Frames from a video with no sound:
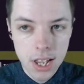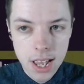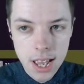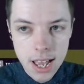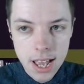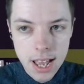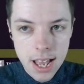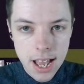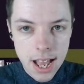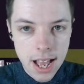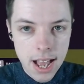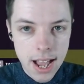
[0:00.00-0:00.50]

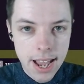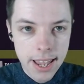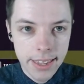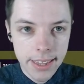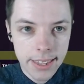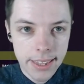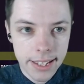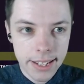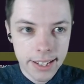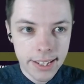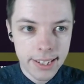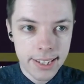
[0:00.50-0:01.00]
at this
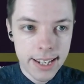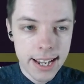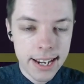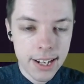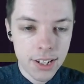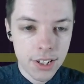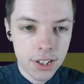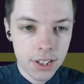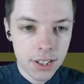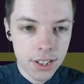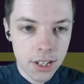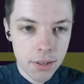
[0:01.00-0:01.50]
stage in
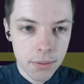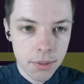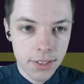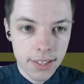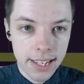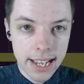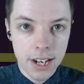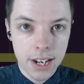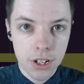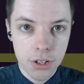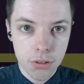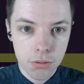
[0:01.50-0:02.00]
terms of the
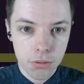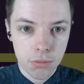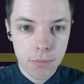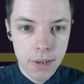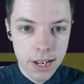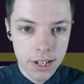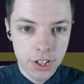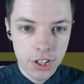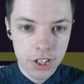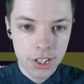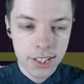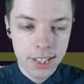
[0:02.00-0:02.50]
actual match
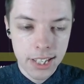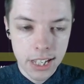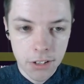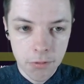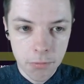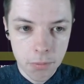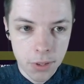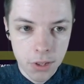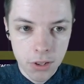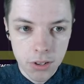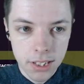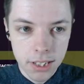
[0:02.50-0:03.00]
itself
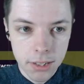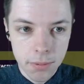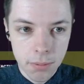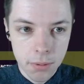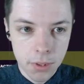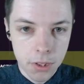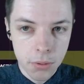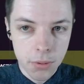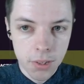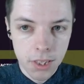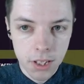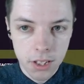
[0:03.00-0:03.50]
because it's between the
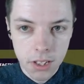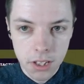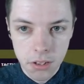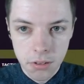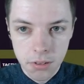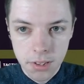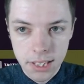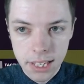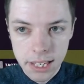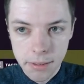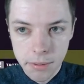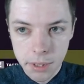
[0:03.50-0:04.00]
two
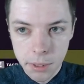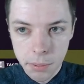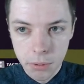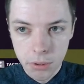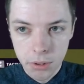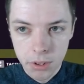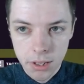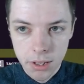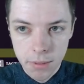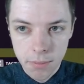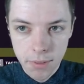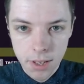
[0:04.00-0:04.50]
teams. But
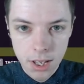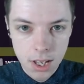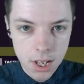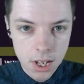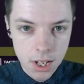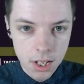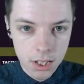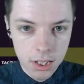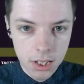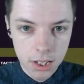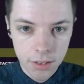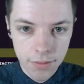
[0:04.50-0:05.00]
so
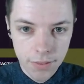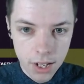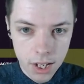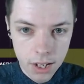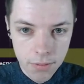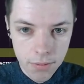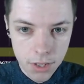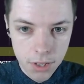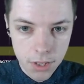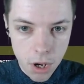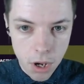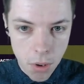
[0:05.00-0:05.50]
far,
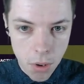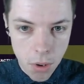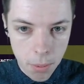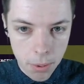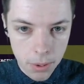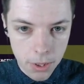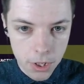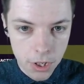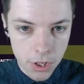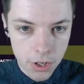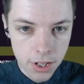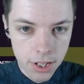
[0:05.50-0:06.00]
no
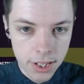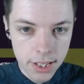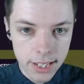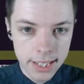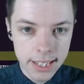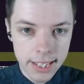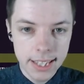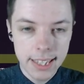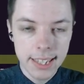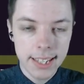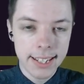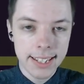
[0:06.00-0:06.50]
opportunities in
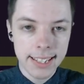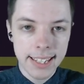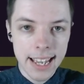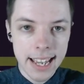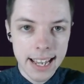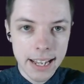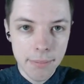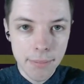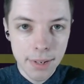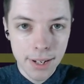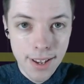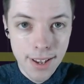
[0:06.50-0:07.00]
this game, and
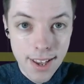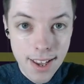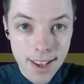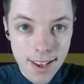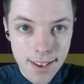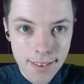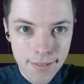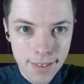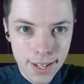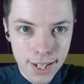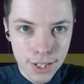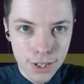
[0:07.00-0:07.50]

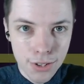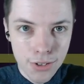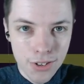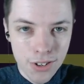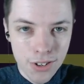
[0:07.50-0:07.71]
fingers crossed,